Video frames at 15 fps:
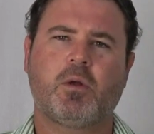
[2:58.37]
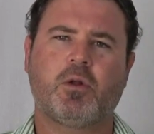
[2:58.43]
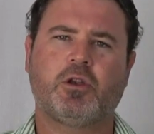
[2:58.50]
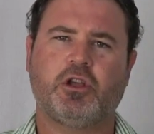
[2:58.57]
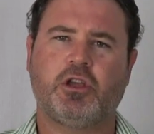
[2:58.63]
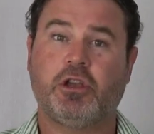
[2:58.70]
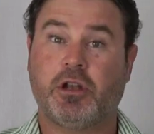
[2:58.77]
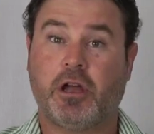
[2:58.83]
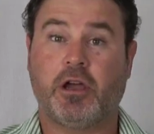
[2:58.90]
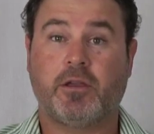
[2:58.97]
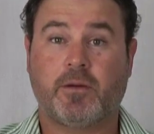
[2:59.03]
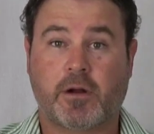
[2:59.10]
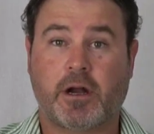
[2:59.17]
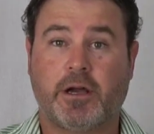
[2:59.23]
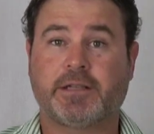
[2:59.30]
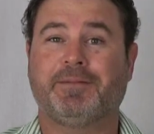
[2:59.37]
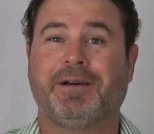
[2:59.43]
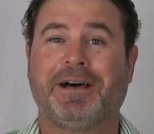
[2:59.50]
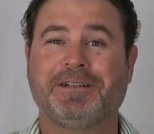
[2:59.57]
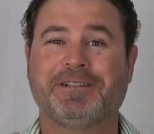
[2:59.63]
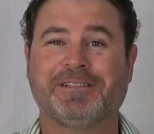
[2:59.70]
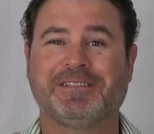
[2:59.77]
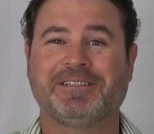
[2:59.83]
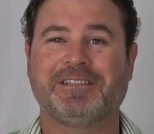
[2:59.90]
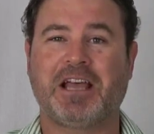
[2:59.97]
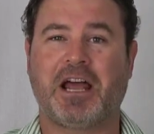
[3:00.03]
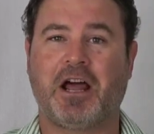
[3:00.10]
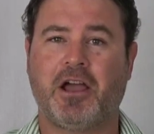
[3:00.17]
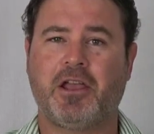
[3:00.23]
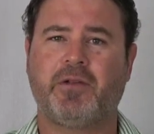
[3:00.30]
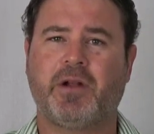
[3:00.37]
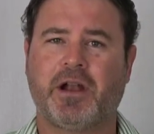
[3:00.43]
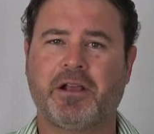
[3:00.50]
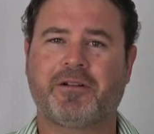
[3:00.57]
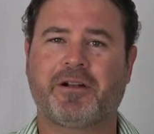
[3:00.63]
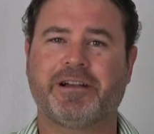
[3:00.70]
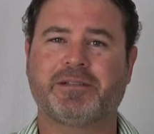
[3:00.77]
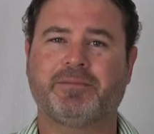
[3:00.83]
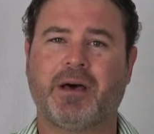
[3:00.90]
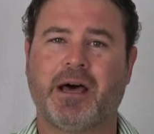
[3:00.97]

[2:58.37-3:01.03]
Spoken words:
Do you know your gross margins? And are you running gross